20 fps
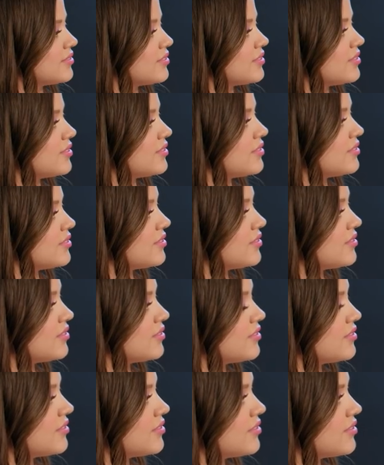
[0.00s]

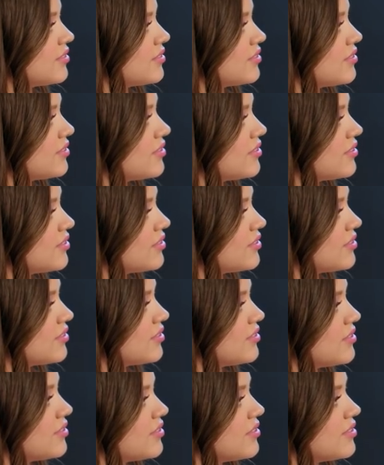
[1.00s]

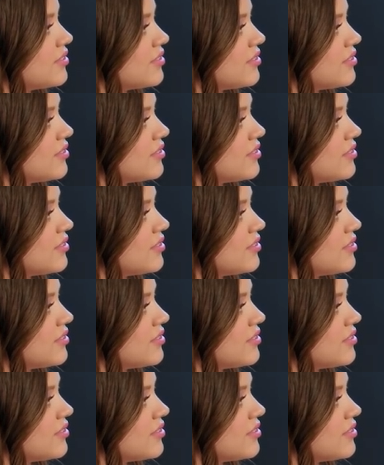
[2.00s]
(not speaking)